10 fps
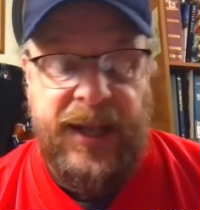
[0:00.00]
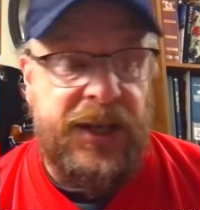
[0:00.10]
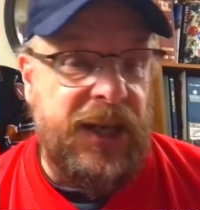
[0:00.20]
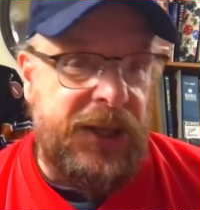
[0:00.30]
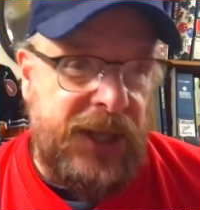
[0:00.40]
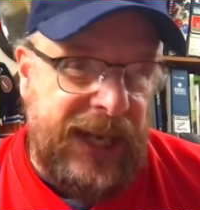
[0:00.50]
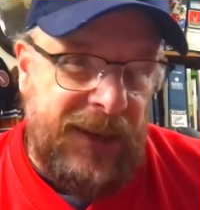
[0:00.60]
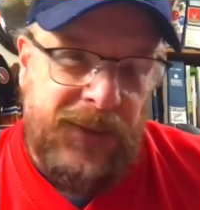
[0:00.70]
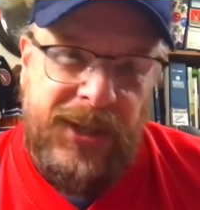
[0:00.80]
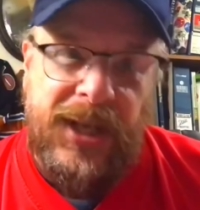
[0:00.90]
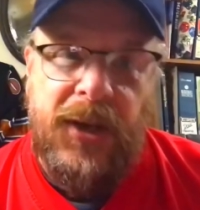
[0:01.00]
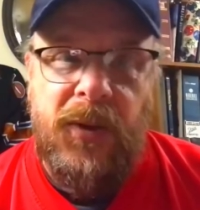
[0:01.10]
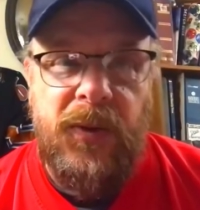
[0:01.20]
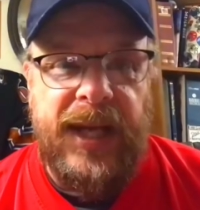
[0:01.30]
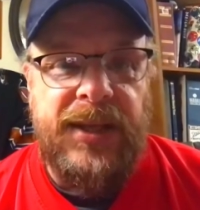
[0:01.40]
touchdowns,
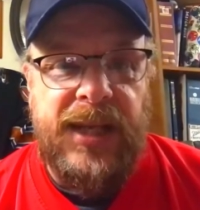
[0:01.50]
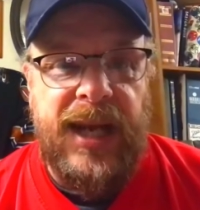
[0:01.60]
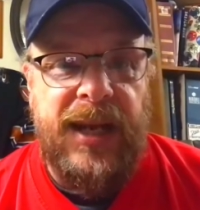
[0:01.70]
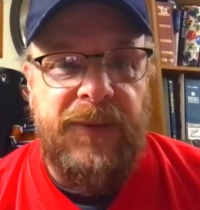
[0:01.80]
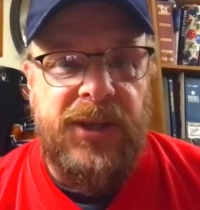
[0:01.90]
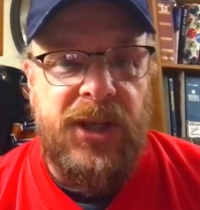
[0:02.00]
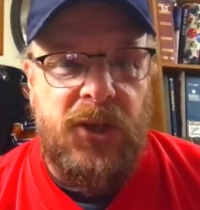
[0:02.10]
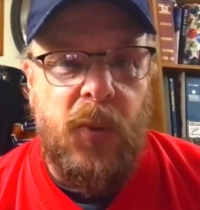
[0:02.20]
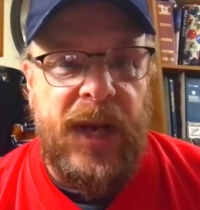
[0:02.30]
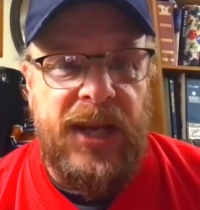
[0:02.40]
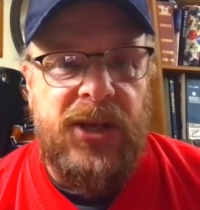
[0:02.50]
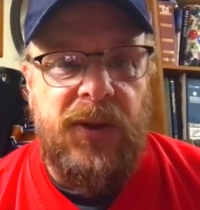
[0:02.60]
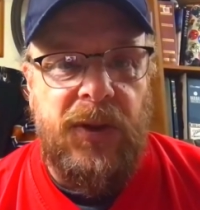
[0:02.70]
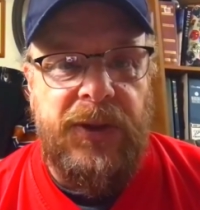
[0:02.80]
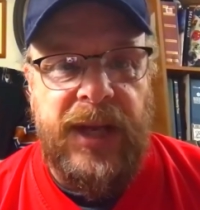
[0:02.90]
though, that's kind of a
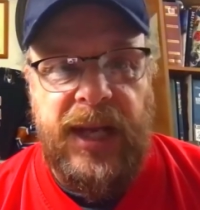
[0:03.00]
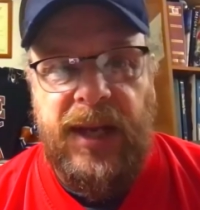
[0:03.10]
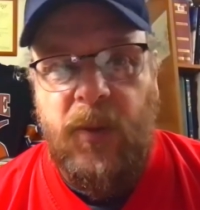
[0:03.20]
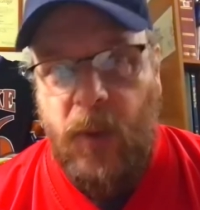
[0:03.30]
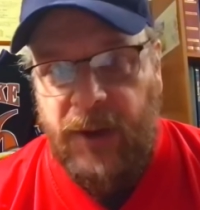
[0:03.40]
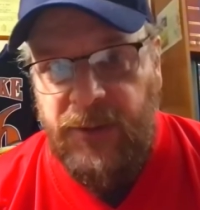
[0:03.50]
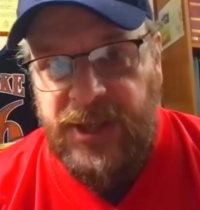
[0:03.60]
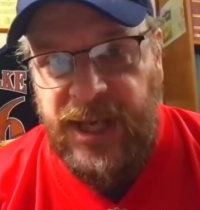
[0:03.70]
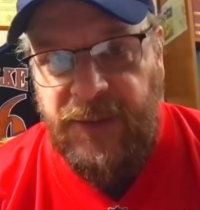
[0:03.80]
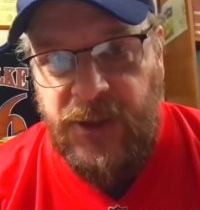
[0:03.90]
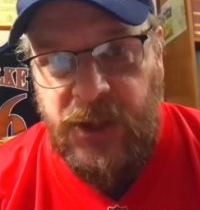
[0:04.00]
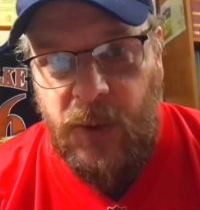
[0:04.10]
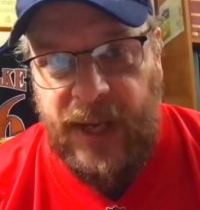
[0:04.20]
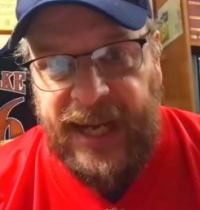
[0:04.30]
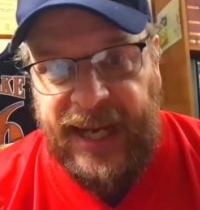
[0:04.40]
situational thing. What receivers
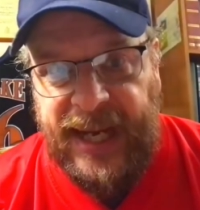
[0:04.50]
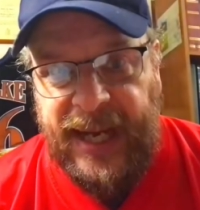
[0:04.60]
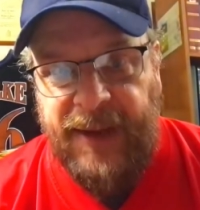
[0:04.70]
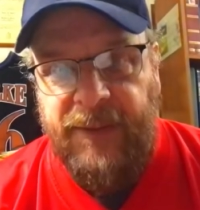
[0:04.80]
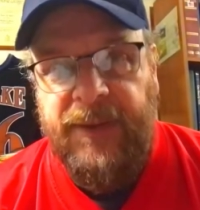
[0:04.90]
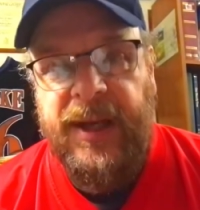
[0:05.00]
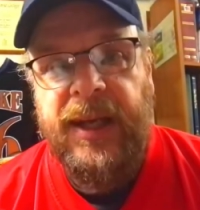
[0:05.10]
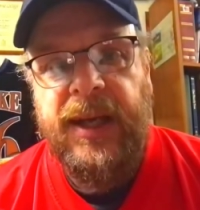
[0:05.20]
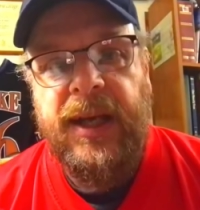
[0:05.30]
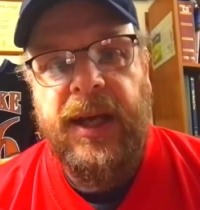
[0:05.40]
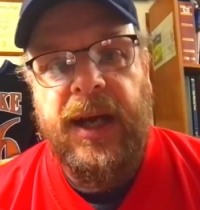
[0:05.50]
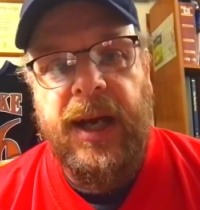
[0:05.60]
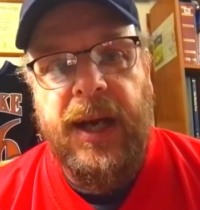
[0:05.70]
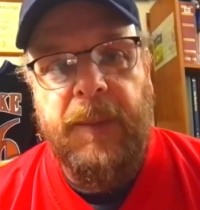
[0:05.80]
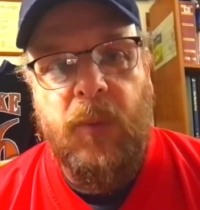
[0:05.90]
do I have?
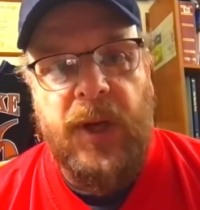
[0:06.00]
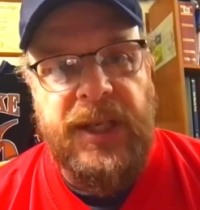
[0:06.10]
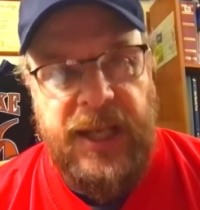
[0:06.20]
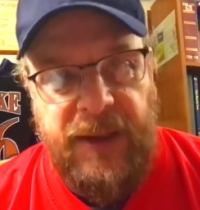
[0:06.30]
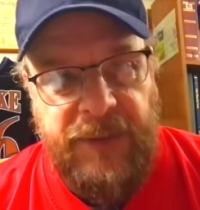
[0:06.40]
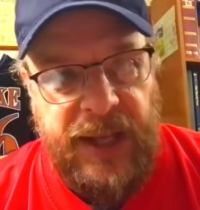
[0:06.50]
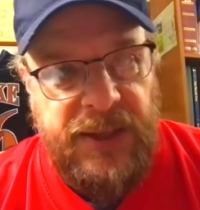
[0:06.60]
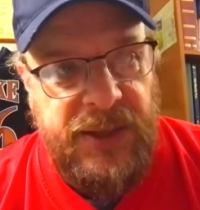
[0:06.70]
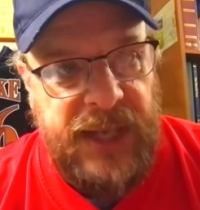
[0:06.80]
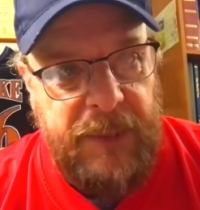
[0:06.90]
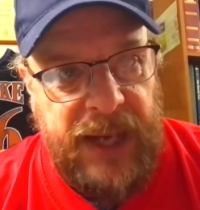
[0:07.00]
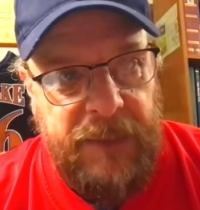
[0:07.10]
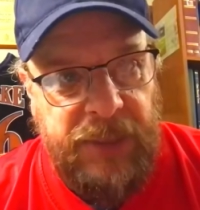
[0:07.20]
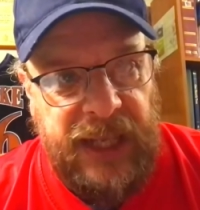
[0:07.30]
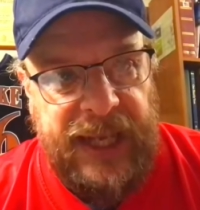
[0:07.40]
What defenses am I
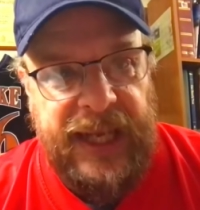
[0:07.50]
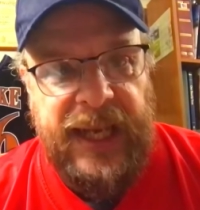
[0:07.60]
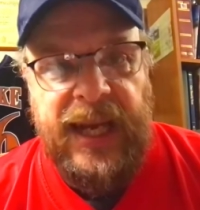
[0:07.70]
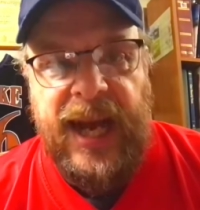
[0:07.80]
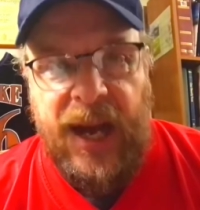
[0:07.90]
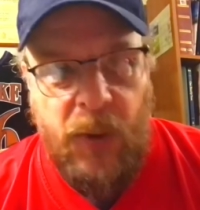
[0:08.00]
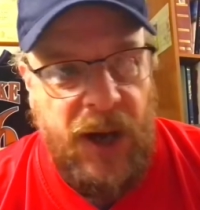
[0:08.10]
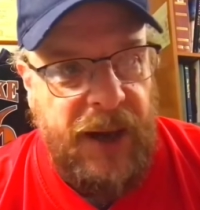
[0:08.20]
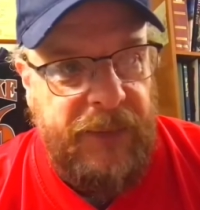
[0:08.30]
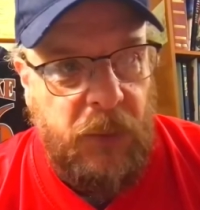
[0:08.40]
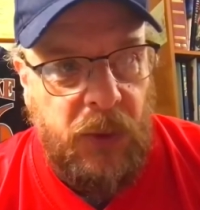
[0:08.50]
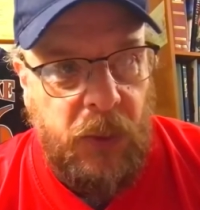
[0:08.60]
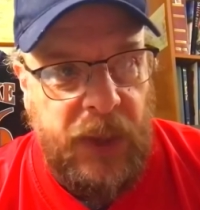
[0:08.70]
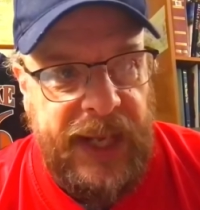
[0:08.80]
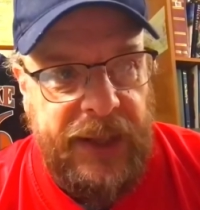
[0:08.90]
playing? How often were
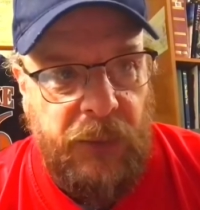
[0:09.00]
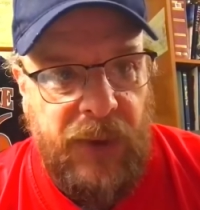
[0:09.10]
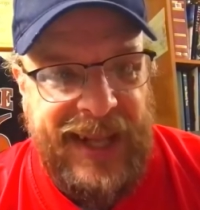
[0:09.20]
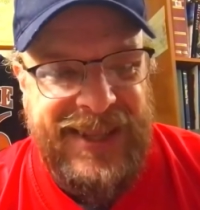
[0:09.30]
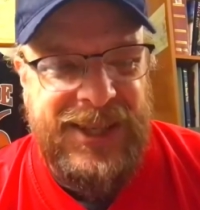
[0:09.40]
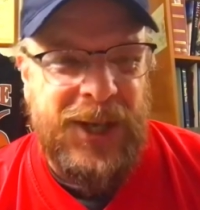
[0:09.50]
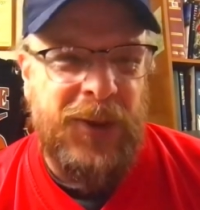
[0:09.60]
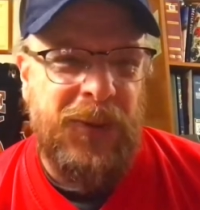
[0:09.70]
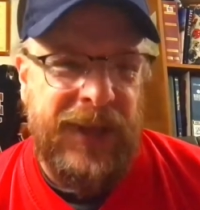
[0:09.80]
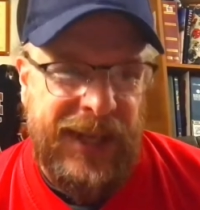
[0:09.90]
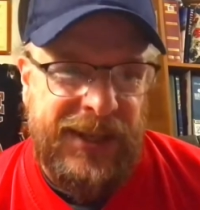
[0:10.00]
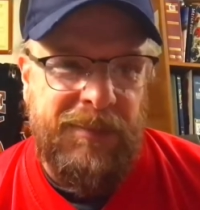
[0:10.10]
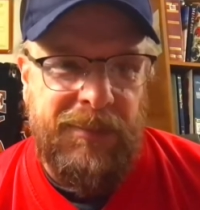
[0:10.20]
we in the red zone? It's